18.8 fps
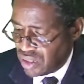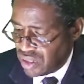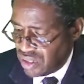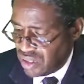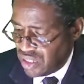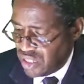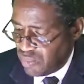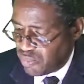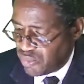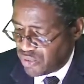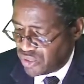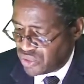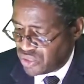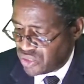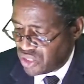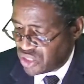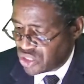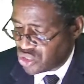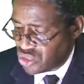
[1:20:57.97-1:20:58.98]

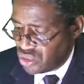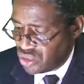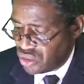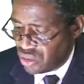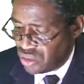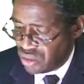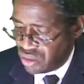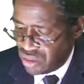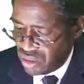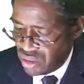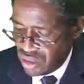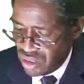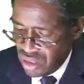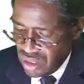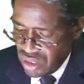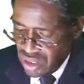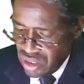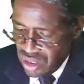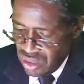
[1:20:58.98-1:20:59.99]
depreciation.
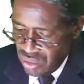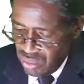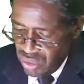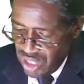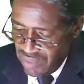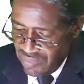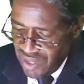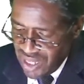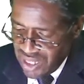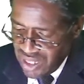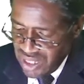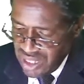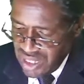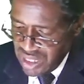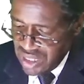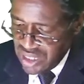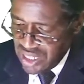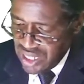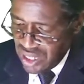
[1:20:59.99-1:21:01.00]
We have
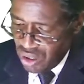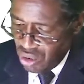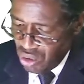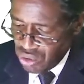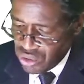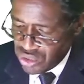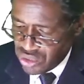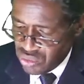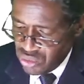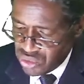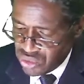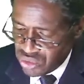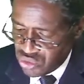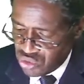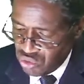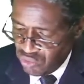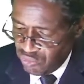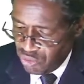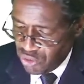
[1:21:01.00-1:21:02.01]
agreed the cost was
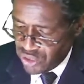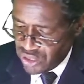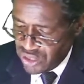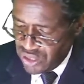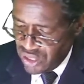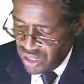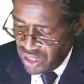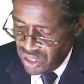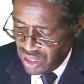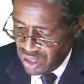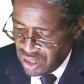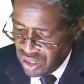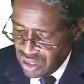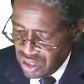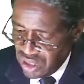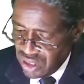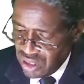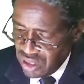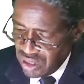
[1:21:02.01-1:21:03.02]
243.
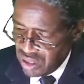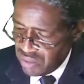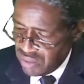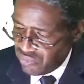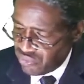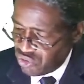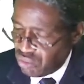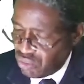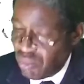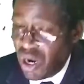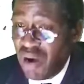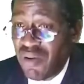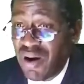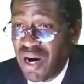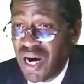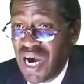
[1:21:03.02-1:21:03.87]
From our